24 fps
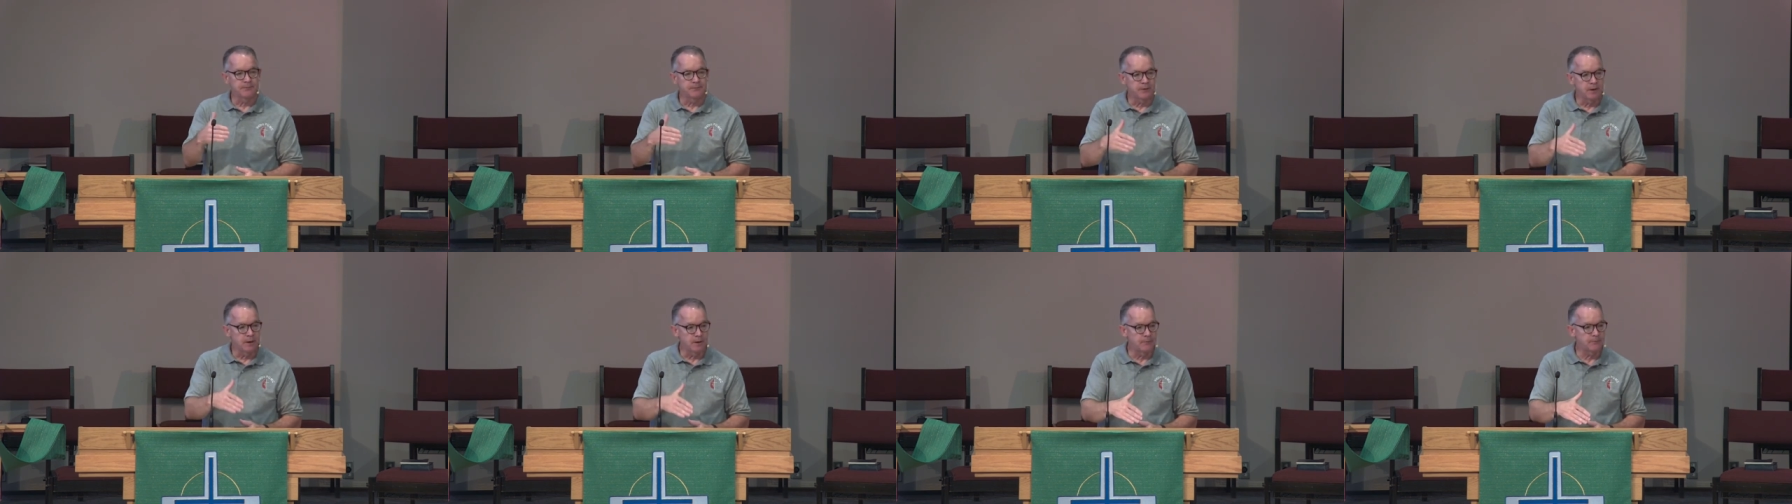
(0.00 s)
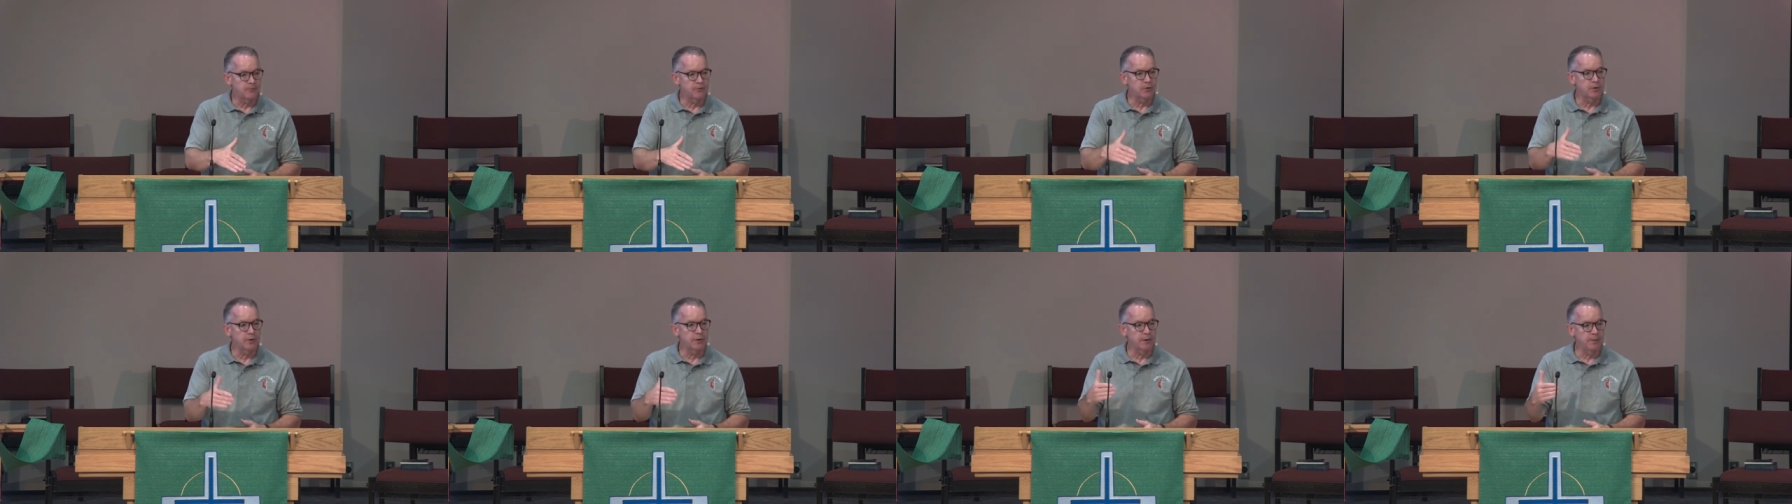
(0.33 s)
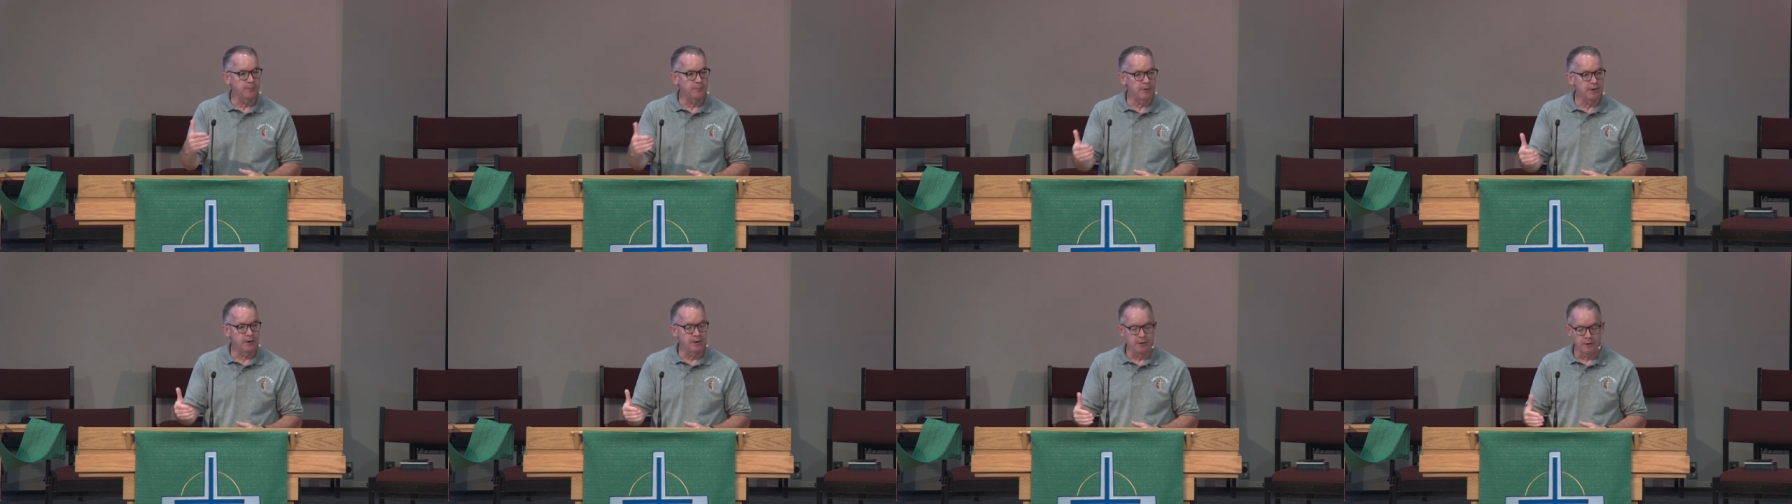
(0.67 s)
comfort and
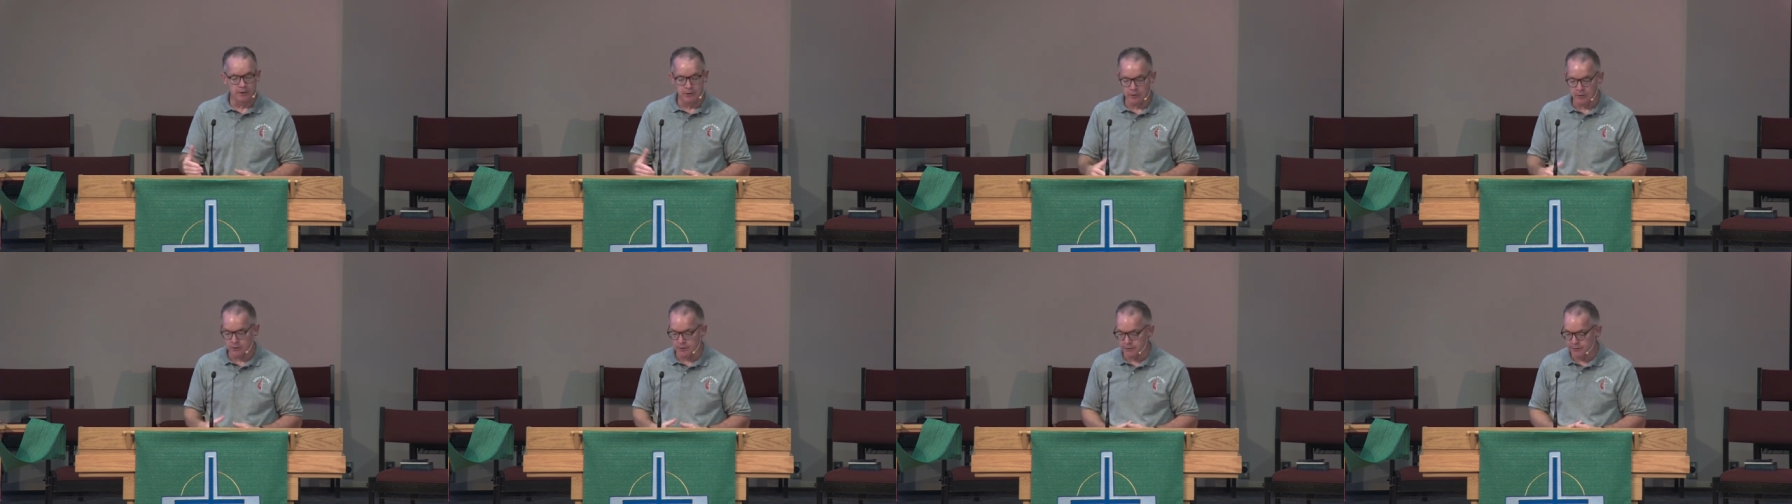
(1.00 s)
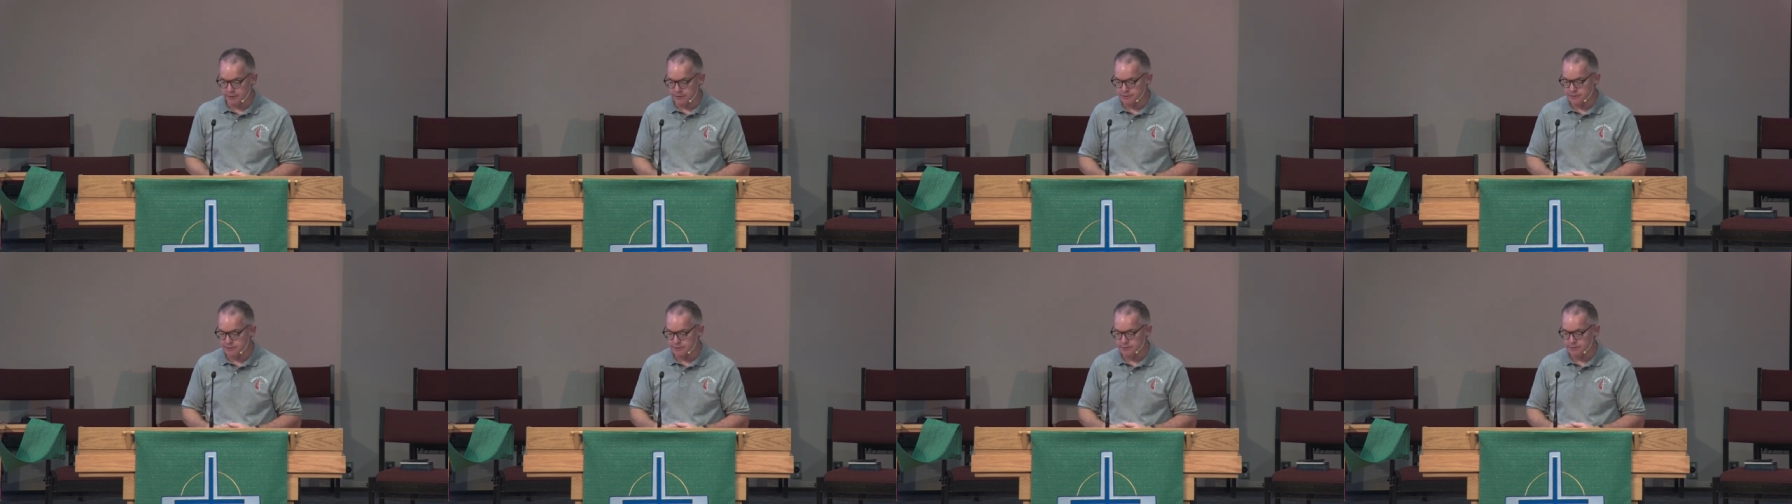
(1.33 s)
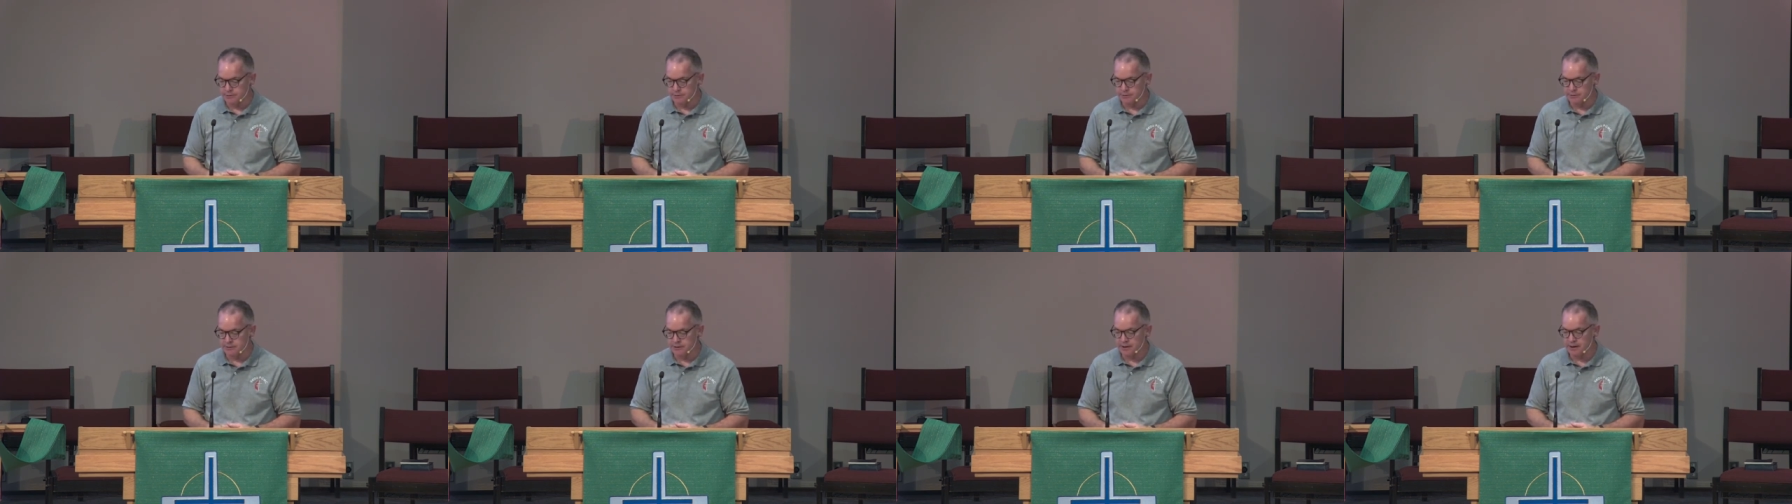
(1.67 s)
be encouraged
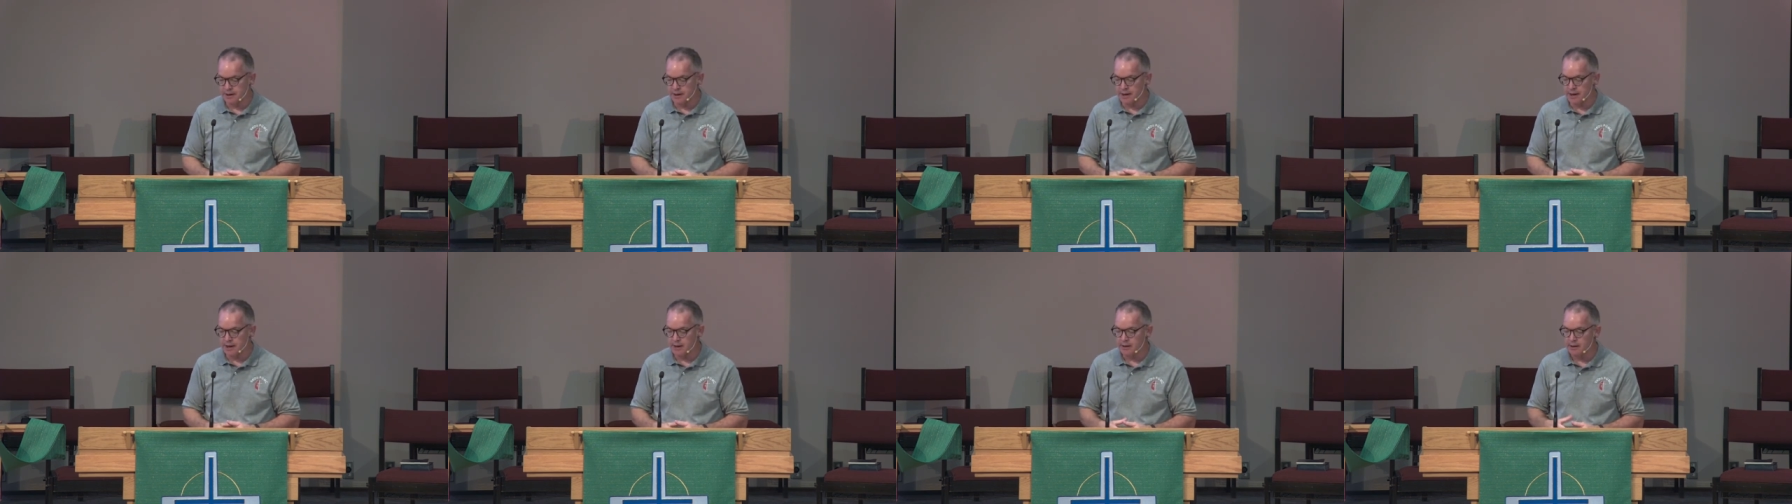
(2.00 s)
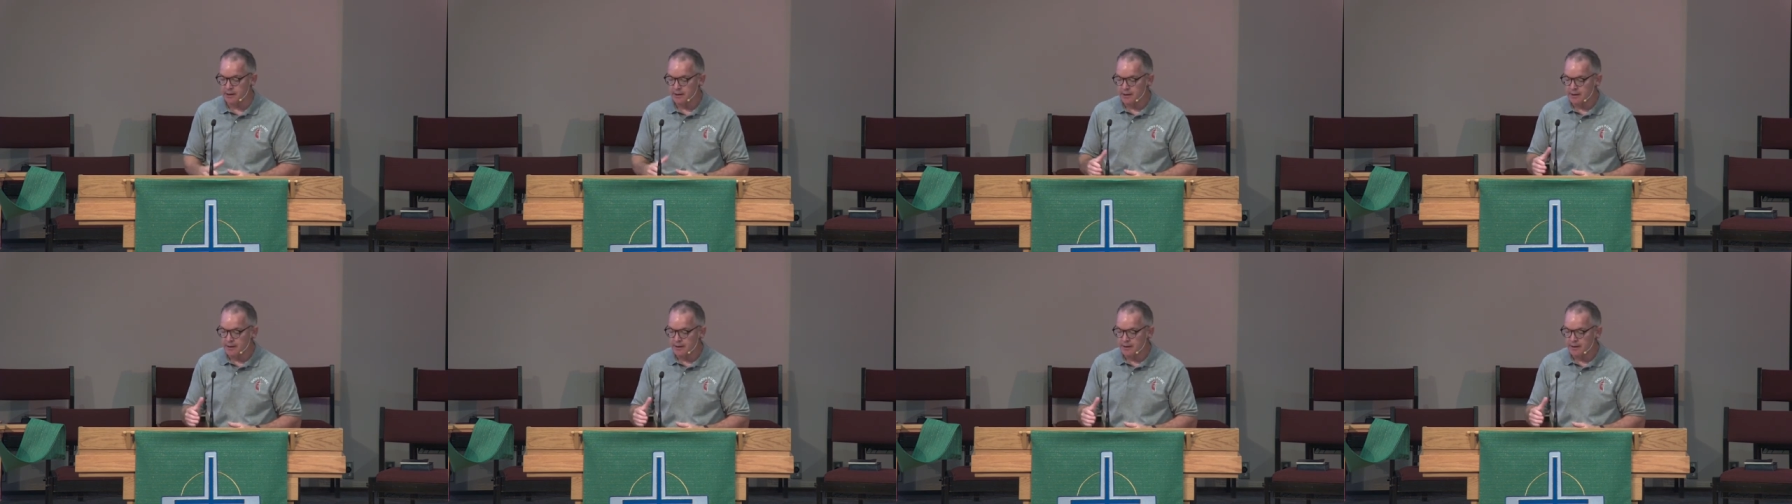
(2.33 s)
today